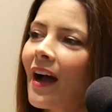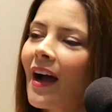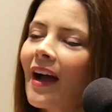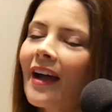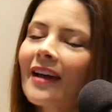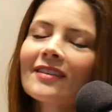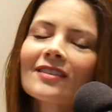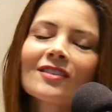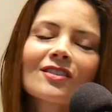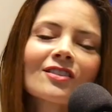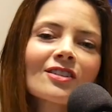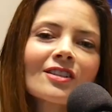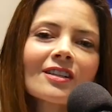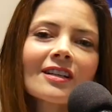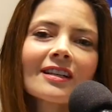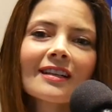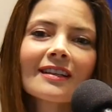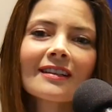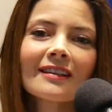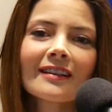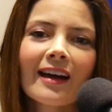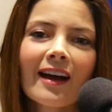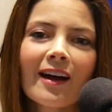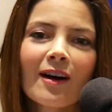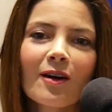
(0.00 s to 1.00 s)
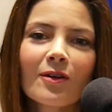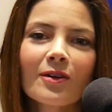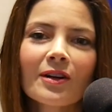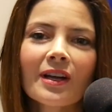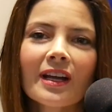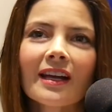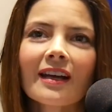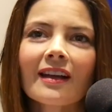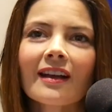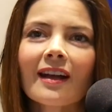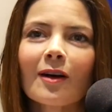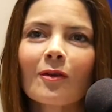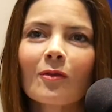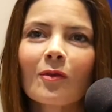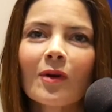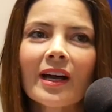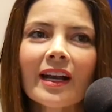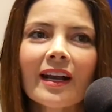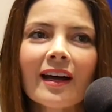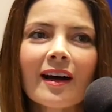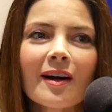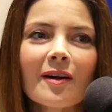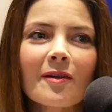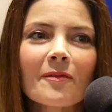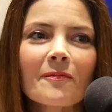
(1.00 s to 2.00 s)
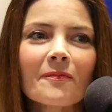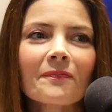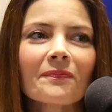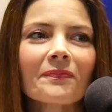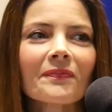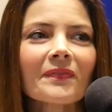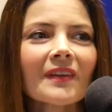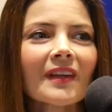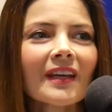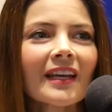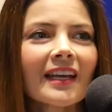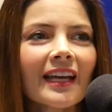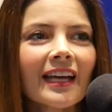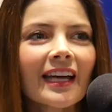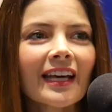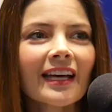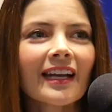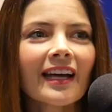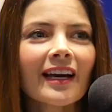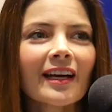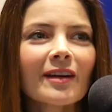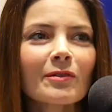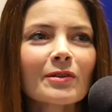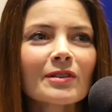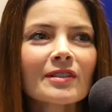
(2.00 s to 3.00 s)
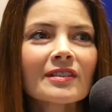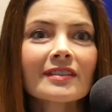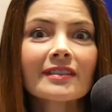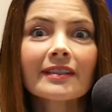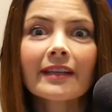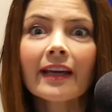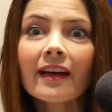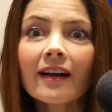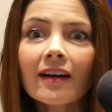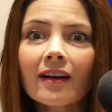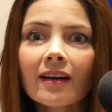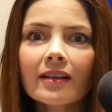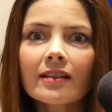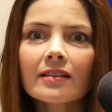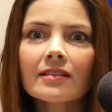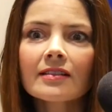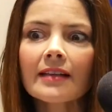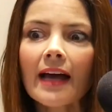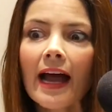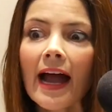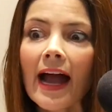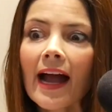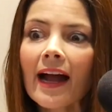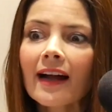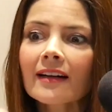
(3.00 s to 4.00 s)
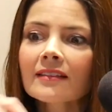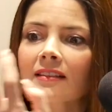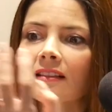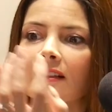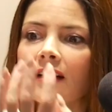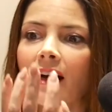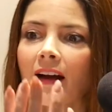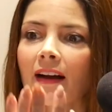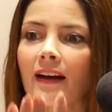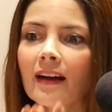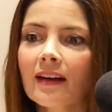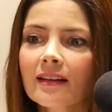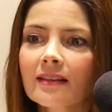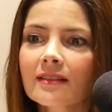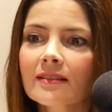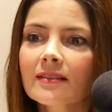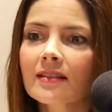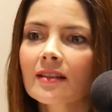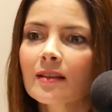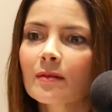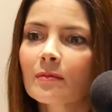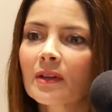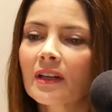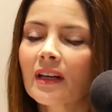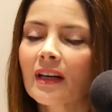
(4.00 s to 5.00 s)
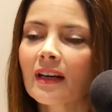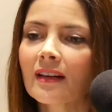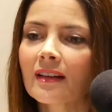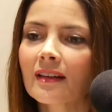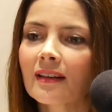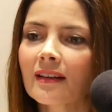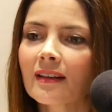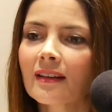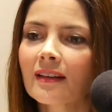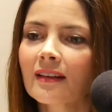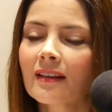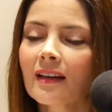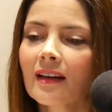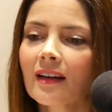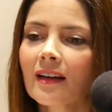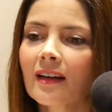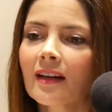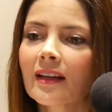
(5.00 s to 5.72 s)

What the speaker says: I chickened out, and I went up. Sucked. And I was scared as axe. Like I got intimidated.